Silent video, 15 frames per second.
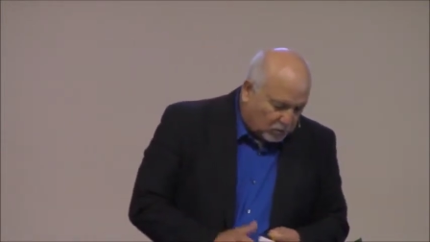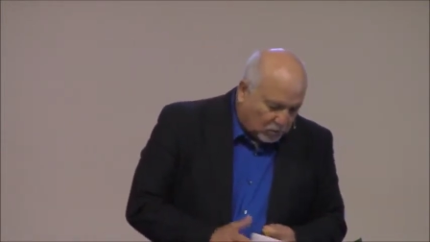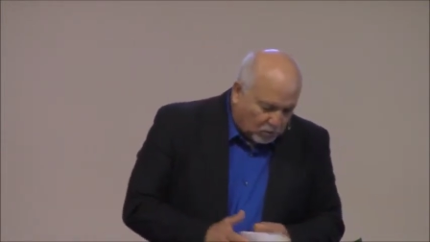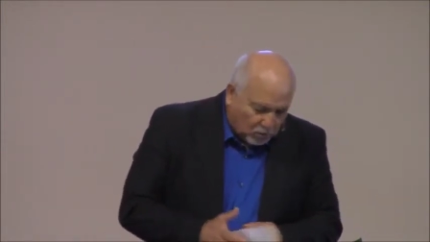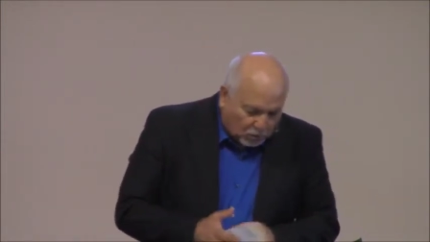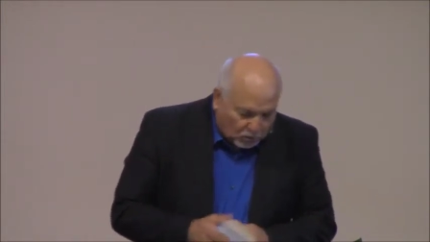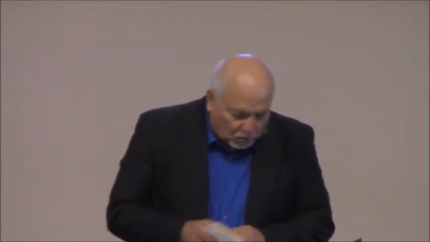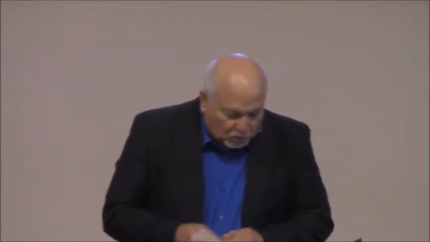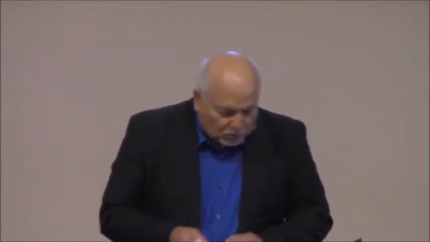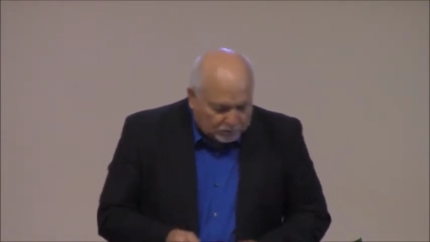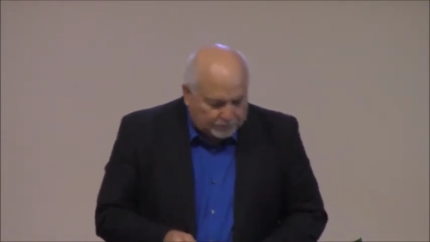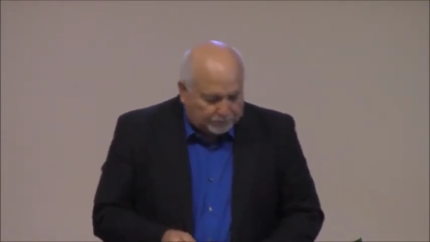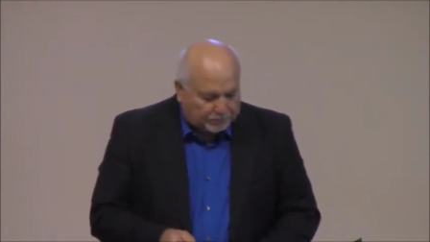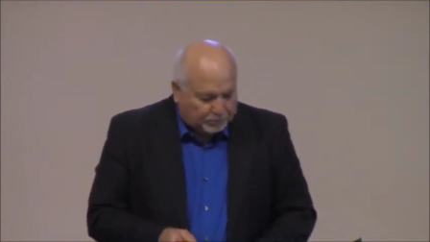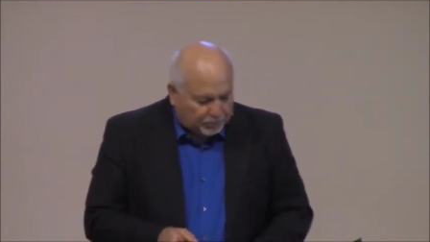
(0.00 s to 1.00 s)

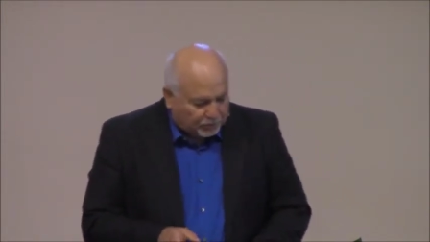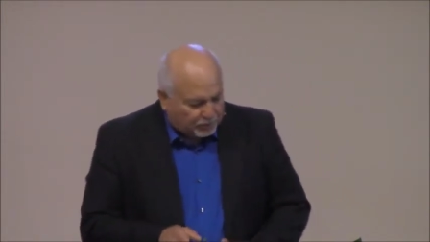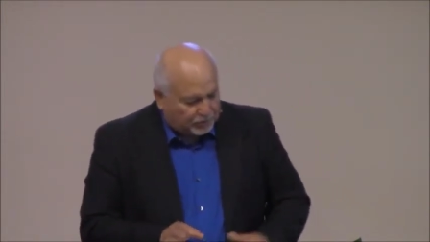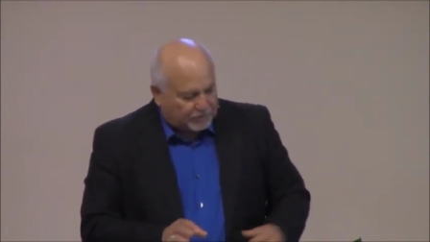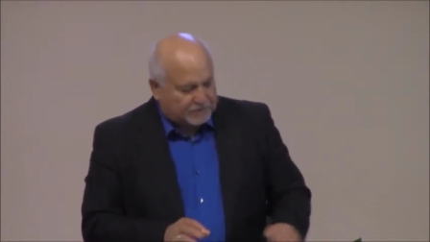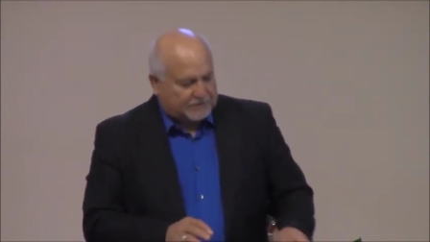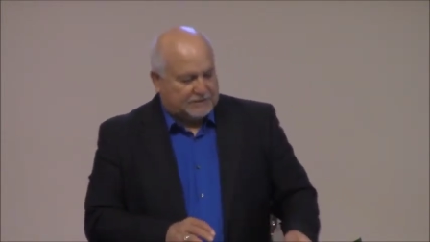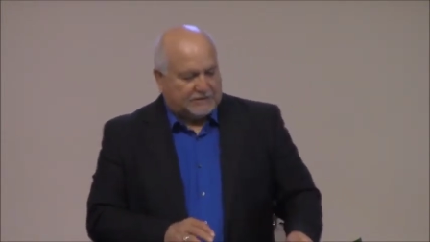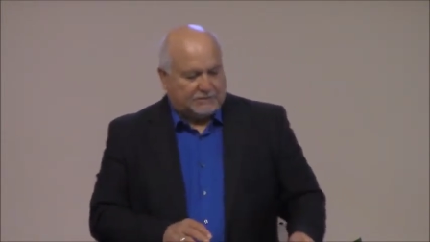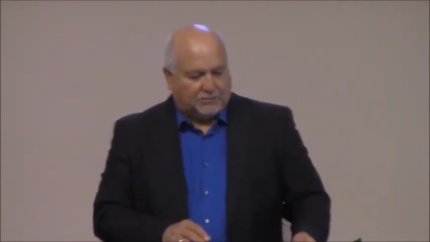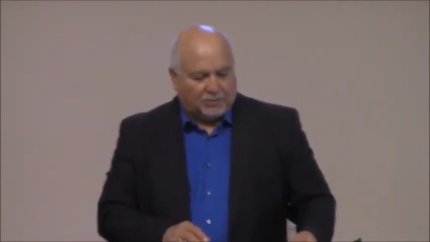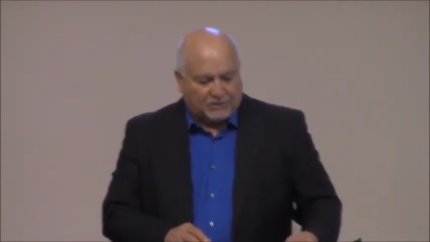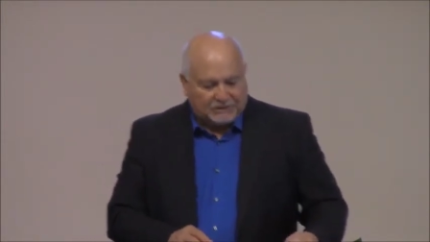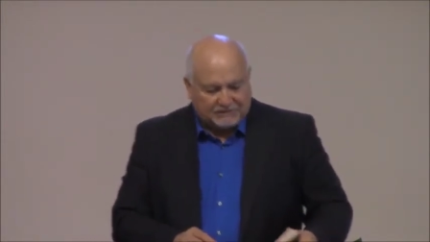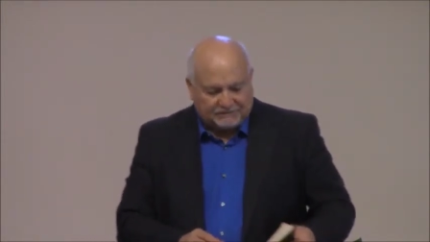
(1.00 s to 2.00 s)
old book, the
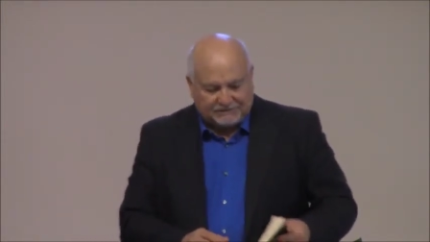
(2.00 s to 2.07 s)
book of